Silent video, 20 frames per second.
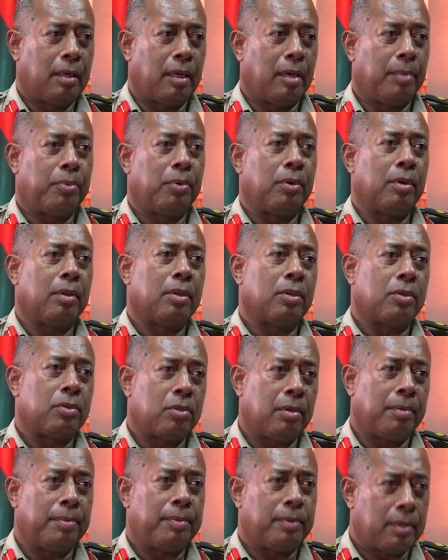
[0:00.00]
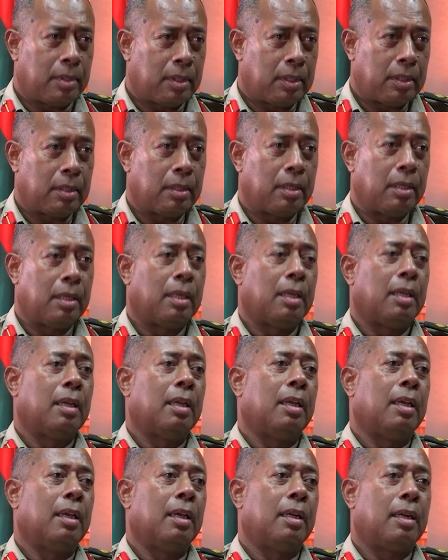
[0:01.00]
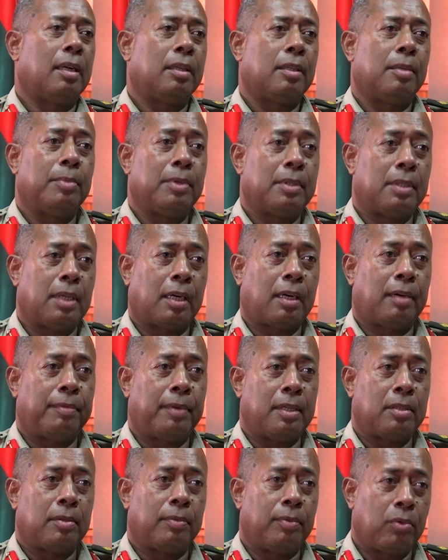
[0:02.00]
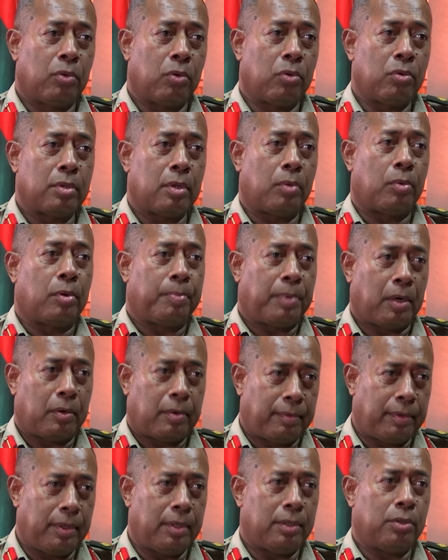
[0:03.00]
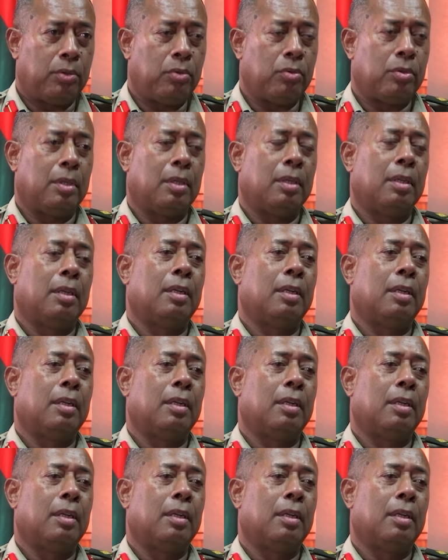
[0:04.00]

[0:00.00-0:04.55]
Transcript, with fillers: upon the service and ultimate sacrifice of those that were part of the institution.